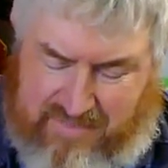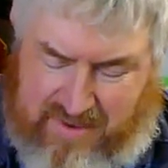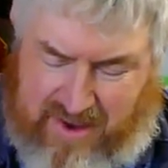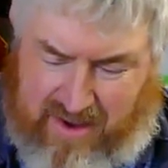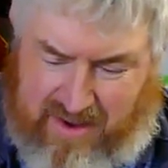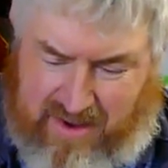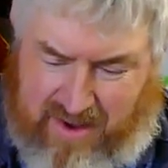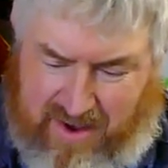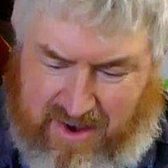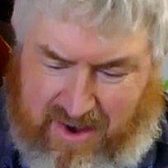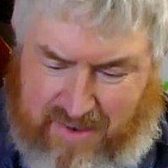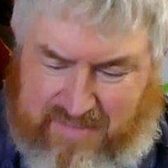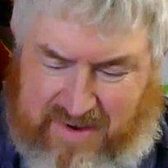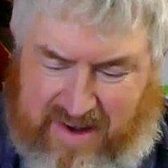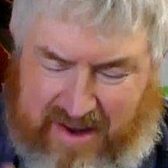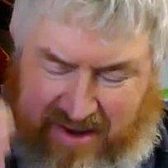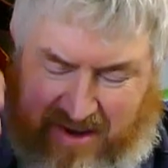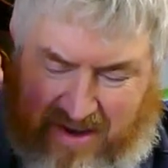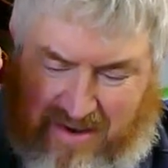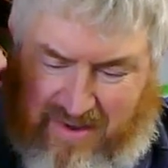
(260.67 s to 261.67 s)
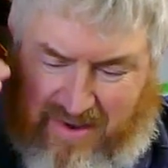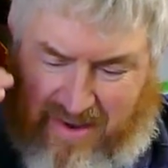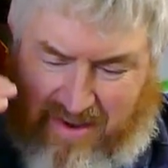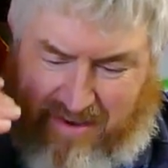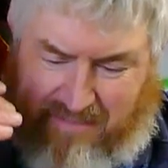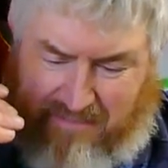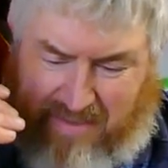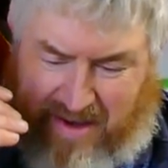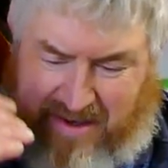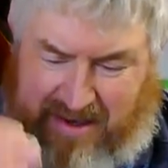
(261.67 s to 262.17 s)
They didn't
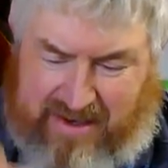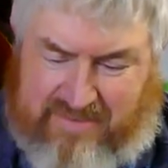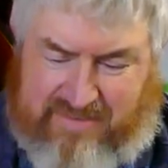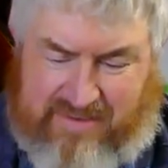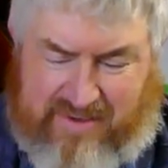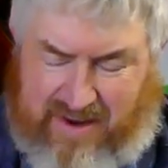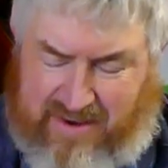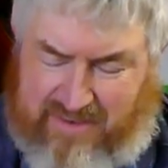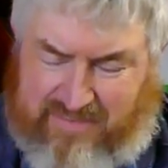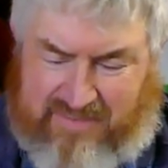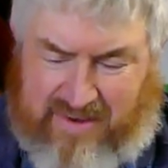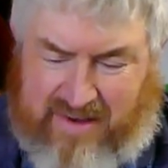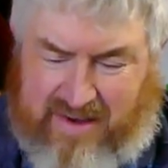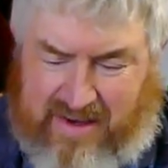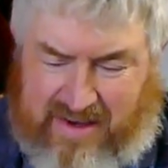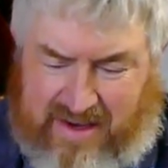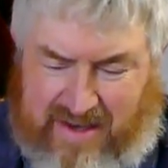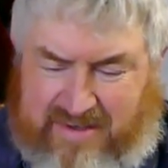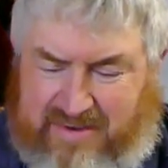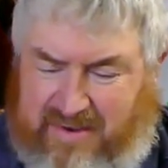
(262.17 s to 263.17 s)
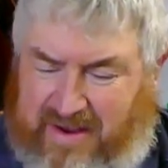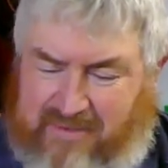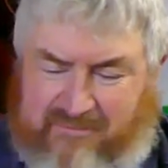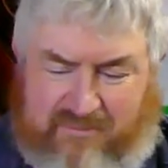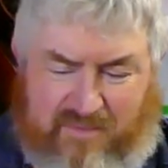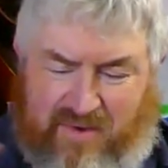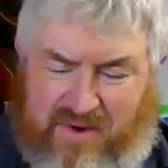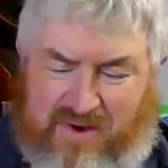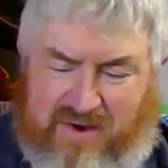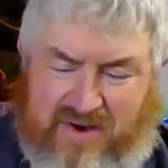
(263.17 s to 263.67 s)
like magnesium, calcium,
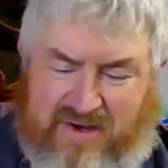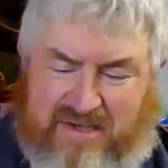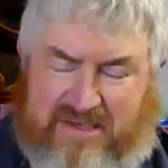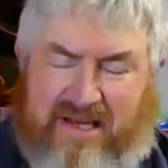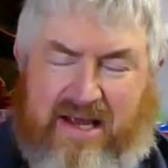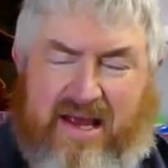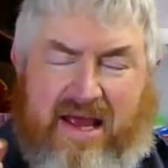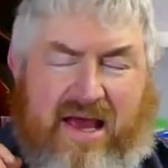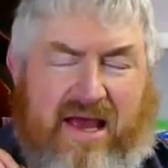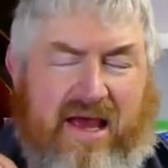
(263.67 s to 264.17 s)
even worse.